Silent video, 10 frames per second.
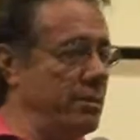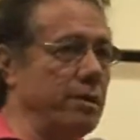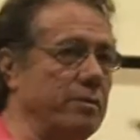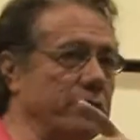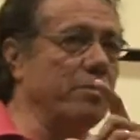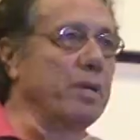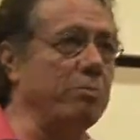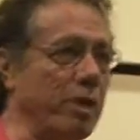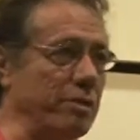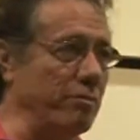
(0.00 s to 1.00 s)
and somebody
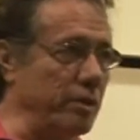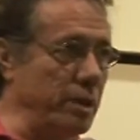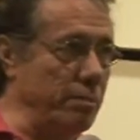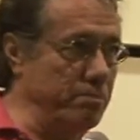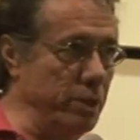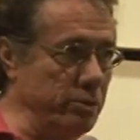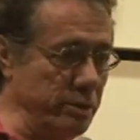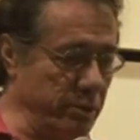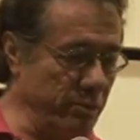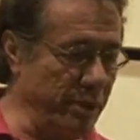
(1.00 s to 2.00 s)
brought over a little boat.
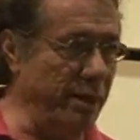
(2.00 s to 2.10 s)
What